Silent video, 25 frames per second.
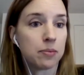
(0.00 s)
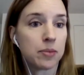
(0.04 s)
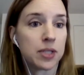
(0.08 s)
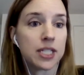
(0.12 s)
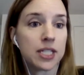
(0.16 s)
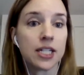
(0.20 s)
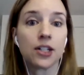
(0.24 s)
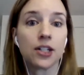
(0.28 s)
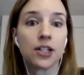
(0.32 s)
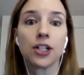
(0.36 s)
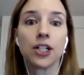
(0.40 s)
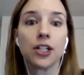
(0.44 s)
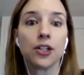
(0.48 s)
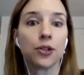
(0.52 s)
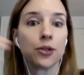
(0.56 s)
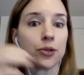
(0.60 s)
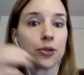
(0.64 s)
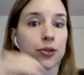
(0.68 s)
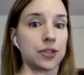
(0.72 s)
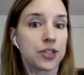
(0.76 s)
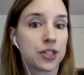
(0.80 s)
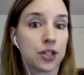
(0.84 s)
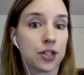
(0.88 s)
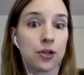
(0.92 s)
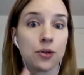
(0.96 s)

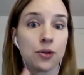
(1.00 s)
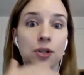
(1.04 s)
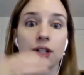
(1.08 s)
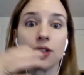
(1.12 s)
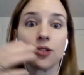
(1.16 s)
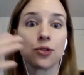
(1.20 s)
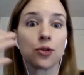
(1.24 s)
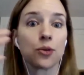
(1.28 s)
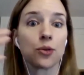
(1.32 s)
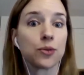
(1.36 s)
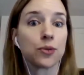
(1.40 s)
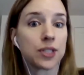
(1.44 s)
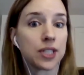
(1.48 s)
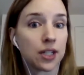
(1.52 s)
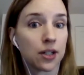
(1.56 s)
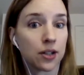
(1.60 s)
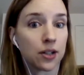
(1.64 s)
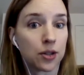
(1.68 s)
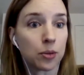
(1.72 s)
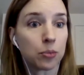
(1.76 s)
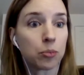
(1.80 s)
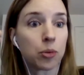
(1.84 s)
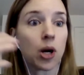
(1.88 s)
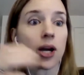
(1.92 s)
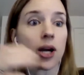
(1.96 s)
materials, consulting
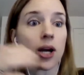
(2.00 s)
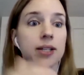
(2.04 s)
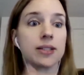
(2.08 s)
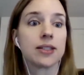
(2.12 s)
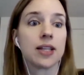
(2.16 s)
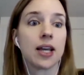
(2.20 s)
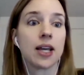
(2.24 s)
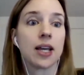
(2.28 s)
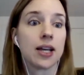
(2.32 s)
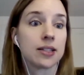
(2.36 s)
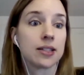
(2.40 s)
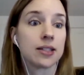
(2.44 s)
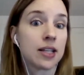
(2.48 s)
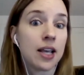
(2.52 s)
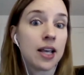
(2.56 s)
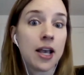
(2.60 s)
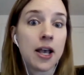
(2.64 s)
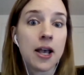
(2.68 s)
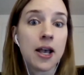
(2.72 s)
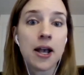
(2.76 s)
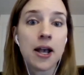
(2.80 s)
on the process,